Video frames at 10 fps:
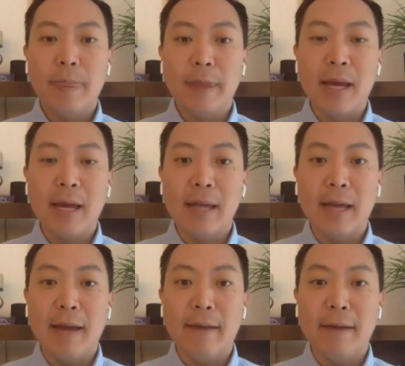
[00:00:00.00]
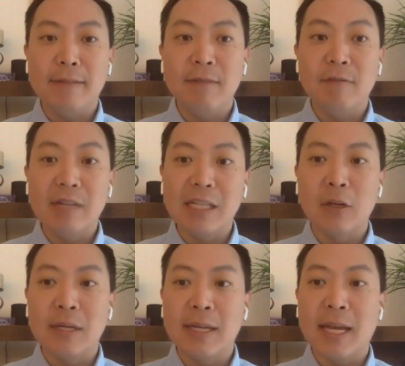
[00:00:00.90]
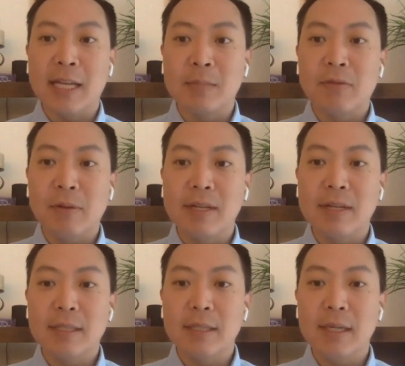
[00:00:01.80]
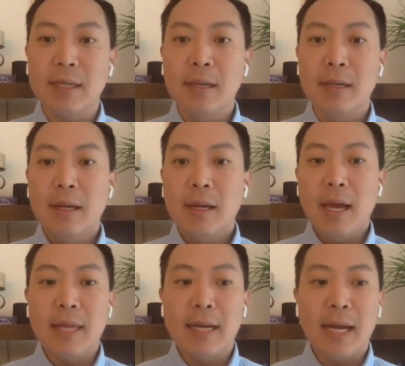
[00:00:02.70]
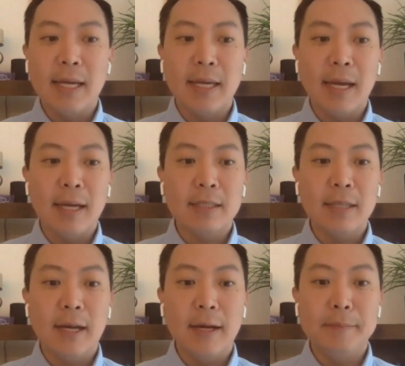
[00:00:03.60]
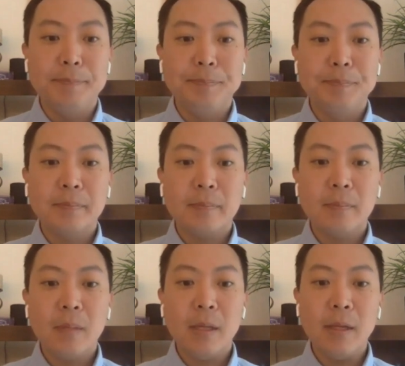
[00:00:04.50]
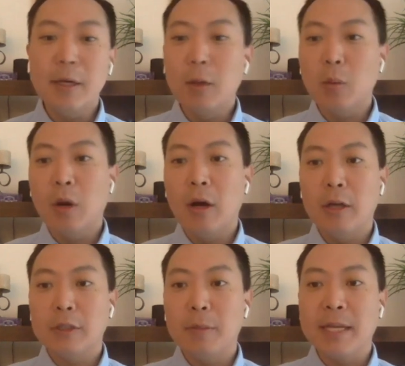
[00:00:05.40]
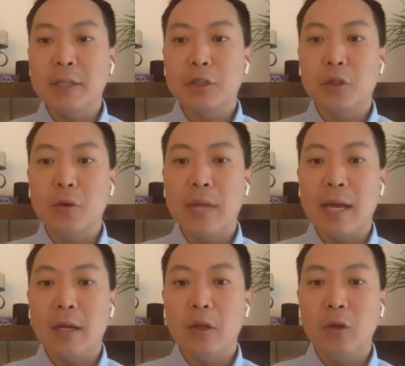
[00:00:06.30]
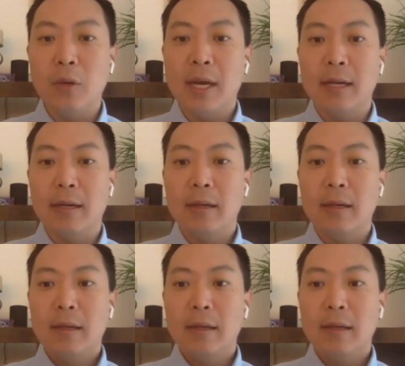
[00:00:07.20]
you know, I've seen really good engagement from recently. And then I guess, you know, also making sure that you kind of